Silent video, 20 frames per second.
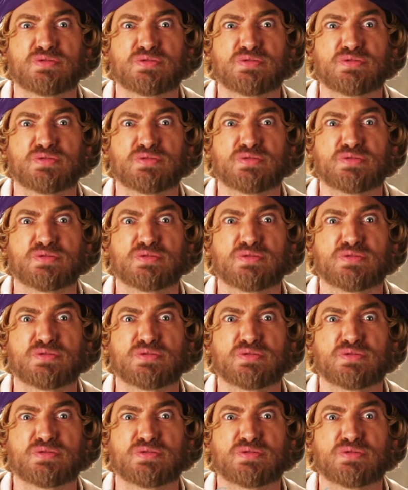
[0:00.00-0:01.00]

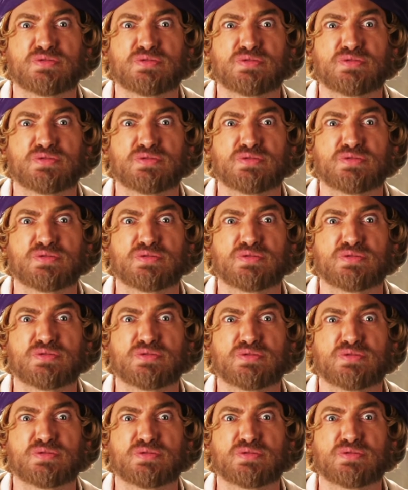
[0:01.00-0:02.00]

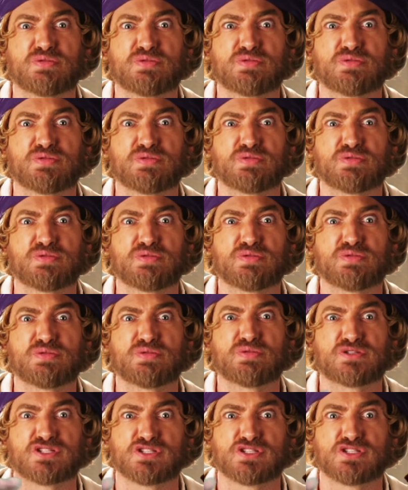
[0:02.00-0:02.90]
(silent)